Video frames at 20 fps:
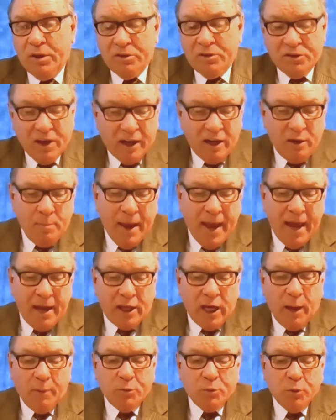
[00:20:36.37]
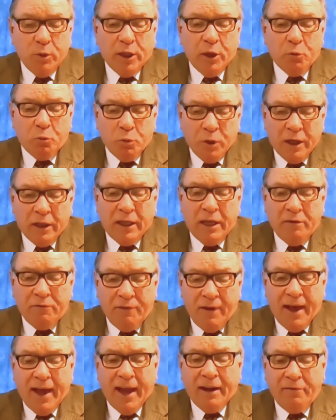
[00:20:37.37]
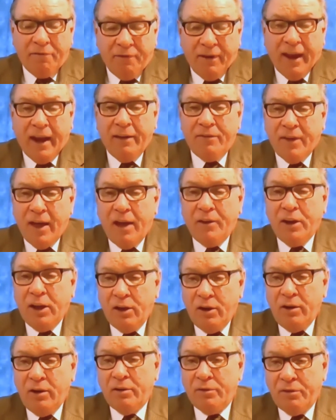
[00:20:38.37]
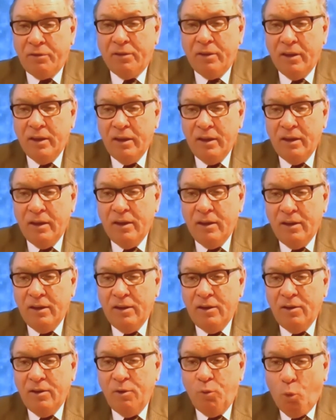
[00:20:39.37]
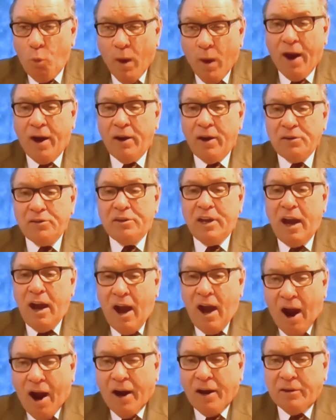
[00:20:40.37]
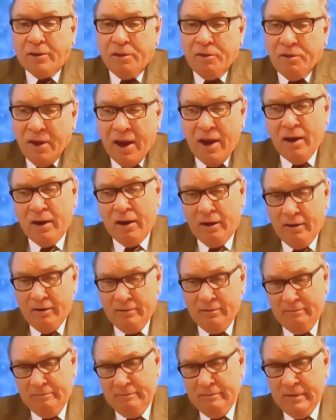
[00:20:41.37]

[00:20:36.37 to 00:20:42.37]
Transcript: When the Son of Man comes, will he really find faith on the earth? Where is the heart there?